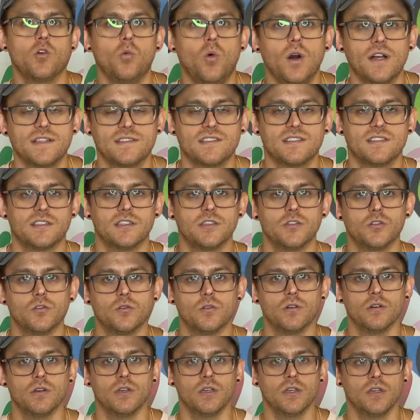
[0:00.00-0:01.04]
wants
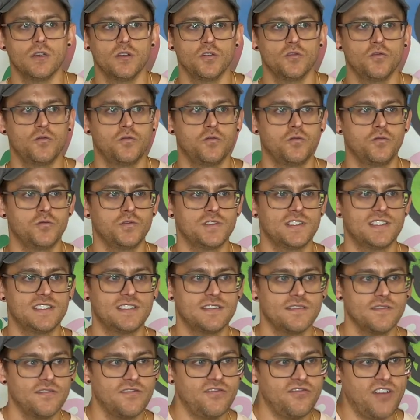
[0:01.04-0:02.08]
to
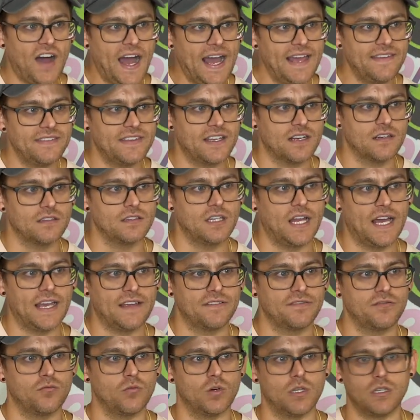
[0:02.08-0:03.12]
find their
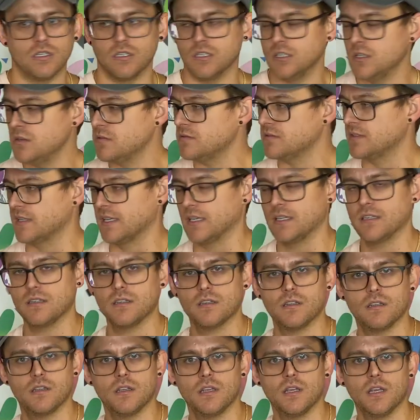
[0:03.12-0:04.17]
life will lose it.
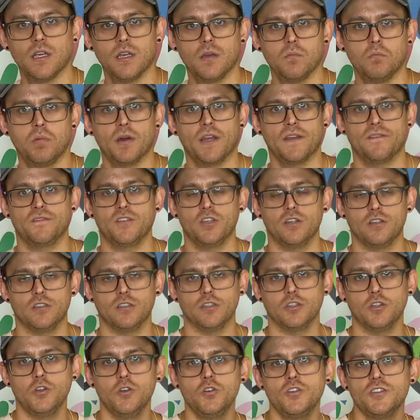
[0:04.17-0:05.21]
But if you'll
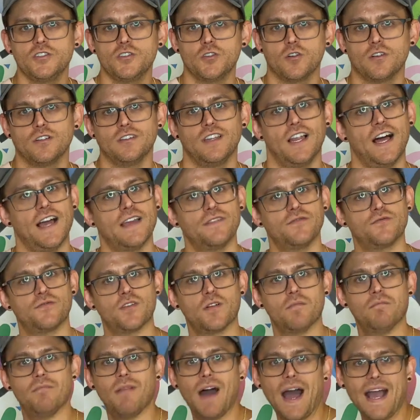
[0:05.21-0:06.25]
lose your life for
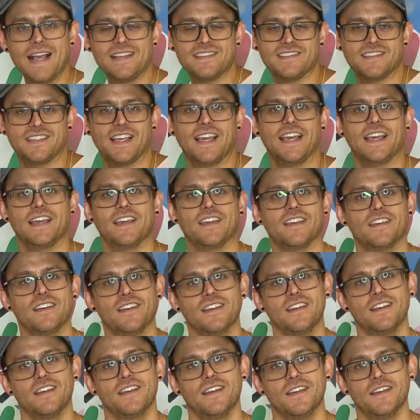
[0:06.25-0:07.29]
my sake,
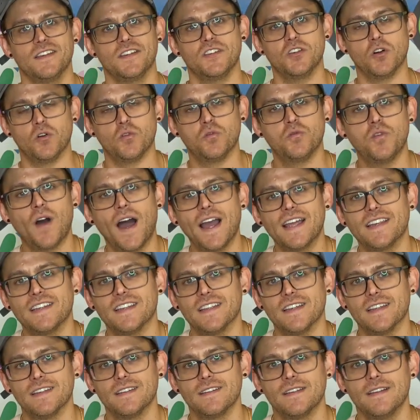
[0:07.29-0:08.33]
you'll find
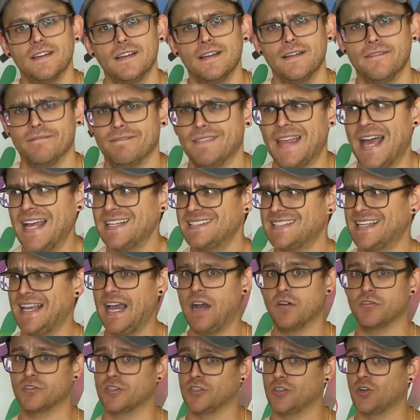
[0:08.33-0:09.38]
it. That's
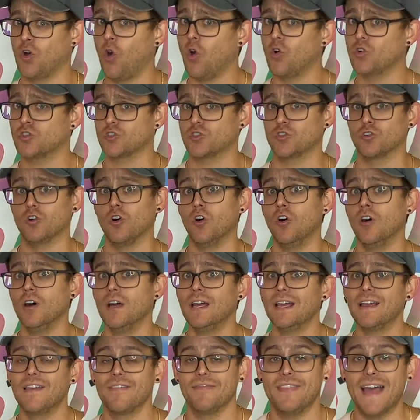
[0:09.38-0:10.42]
countercultural.
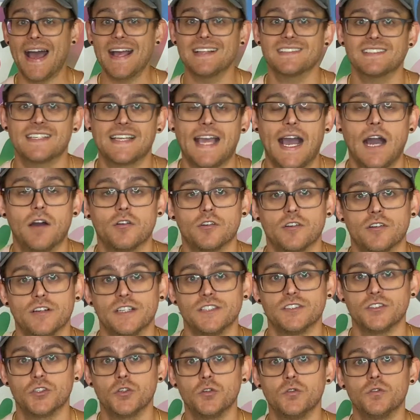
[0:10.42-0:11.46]
That's
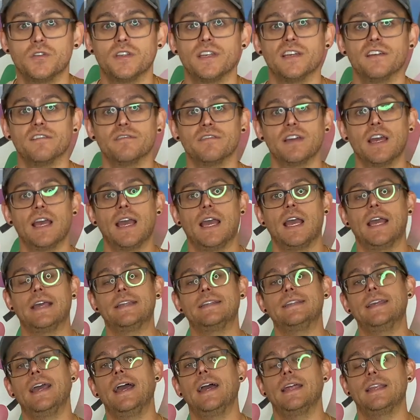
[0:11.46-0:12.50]
counterintuitive.
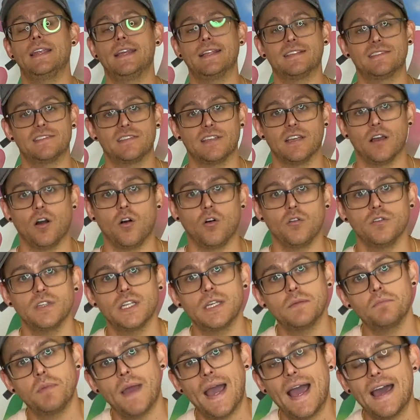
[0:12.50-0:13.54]
And yet it's the
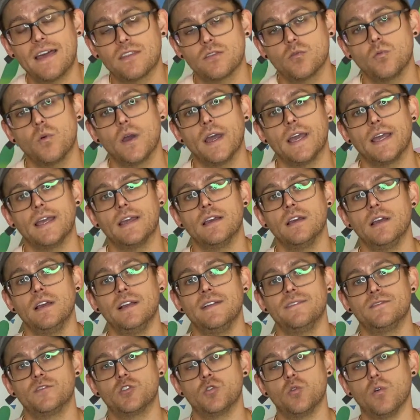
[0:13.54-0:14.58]
only pathway
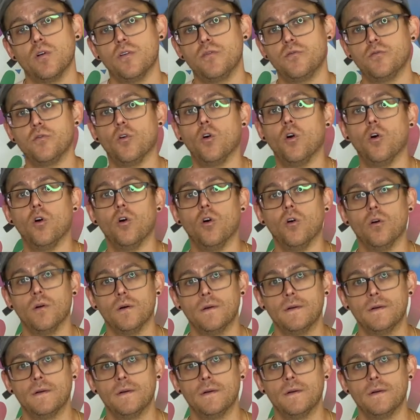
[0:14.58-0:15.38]
to a full